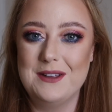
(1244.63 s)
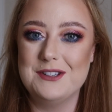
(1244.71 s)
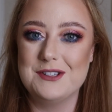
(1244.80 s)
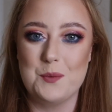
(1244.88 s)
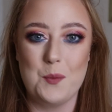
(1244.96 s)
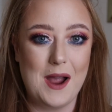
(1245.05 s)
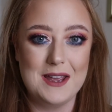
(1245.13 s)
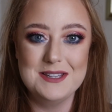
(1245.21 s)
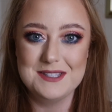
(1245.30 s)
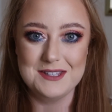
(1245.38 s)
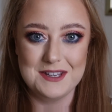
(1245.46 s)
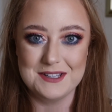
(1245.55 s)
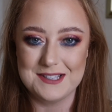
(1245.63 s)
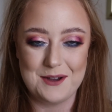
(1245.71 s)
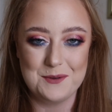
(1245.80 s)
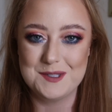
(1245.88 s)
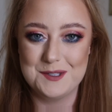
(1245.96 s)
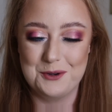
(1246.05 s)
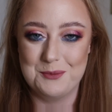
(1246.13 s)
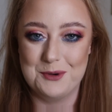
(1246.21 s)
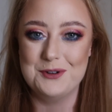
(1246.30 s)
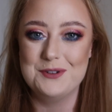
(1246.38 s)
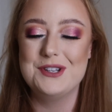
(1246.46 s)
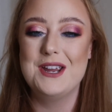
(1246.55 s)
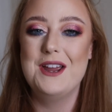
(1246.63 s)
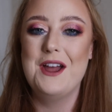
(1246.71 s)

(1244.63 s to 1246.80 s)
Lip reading: It just whites things out so much.